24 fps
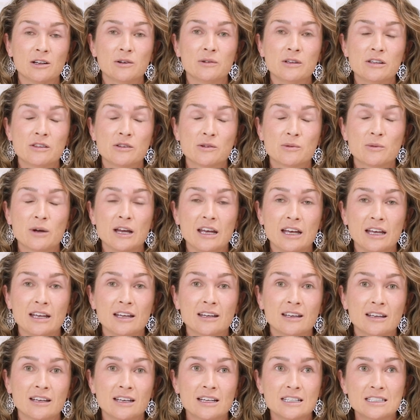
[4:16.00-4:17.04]
of go either
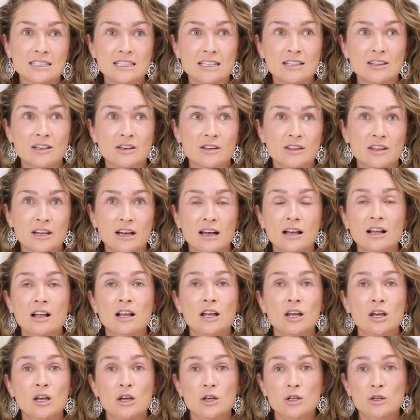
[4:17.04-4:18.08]
way. It's either the
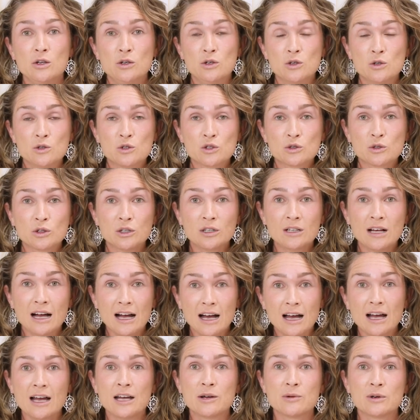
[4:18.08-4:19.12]
neutral
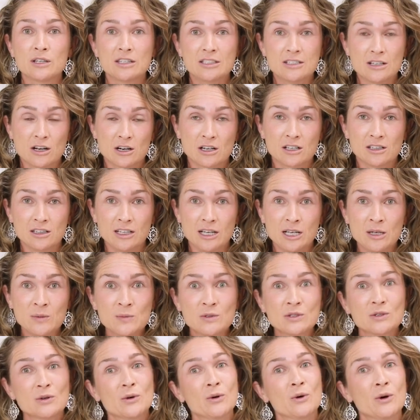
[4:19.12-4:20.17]
eye with dark
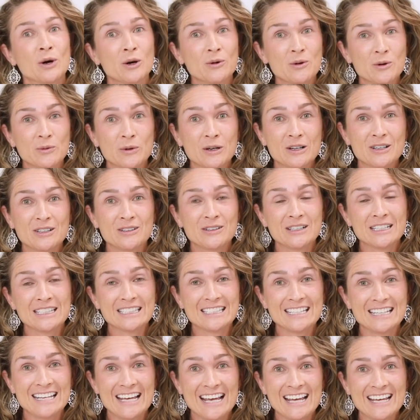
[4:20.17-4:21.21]
lips, or what we're doing
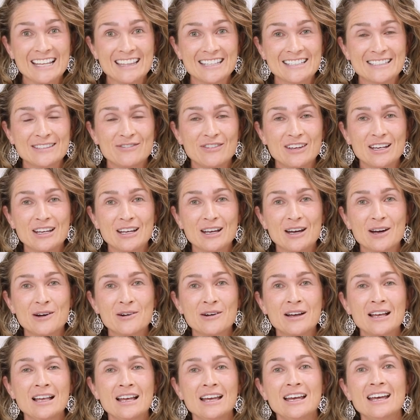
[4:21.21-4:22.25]
today in this
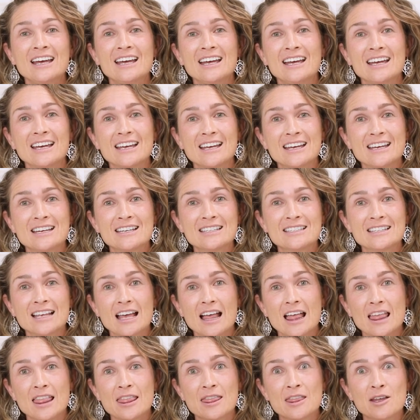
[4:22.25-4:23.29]
video is
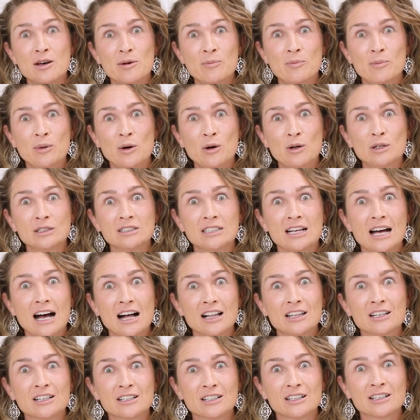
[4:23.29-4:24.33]
the bold
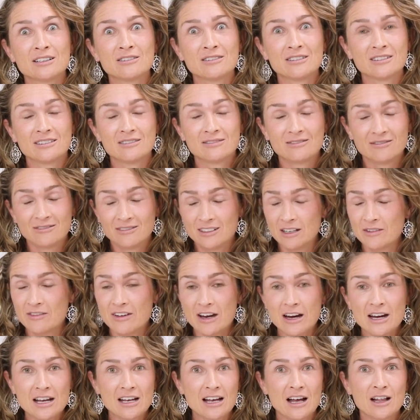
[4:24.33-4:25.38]
color,
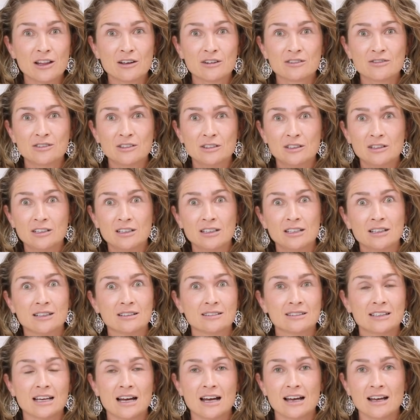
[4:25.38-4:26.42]
very colorful,
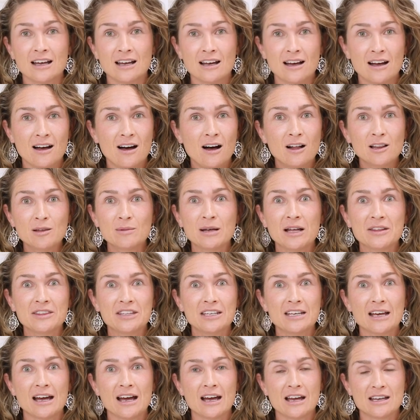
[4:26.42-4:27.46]
all about
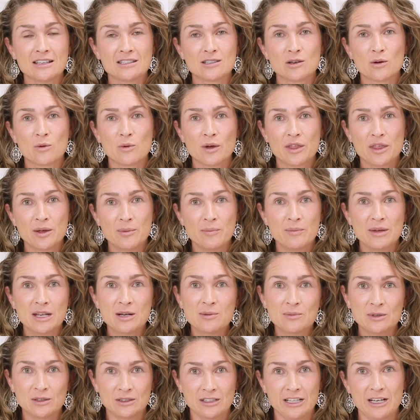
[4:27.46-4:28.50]
the eyes with a
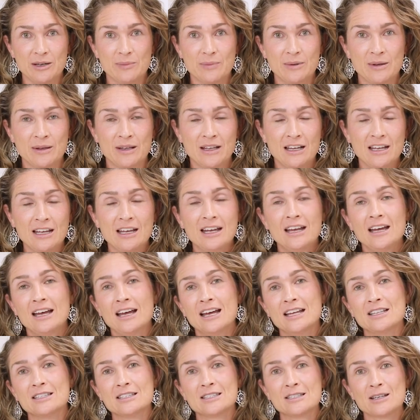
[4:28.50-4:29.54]
minimal lip.
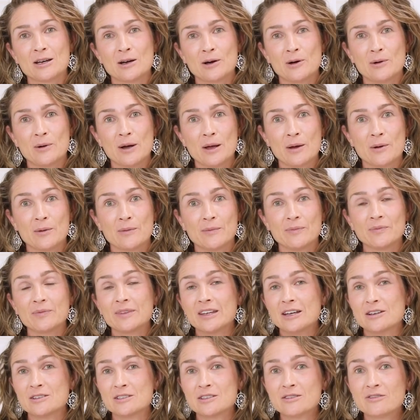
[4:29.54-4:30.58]
And so
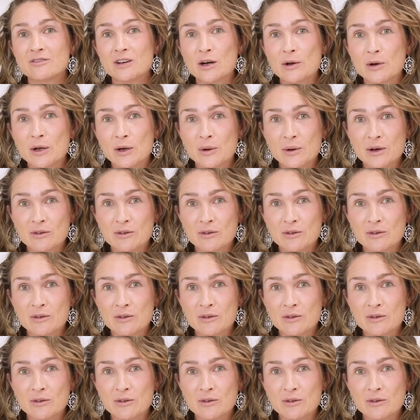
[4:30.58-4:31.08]
here's a photo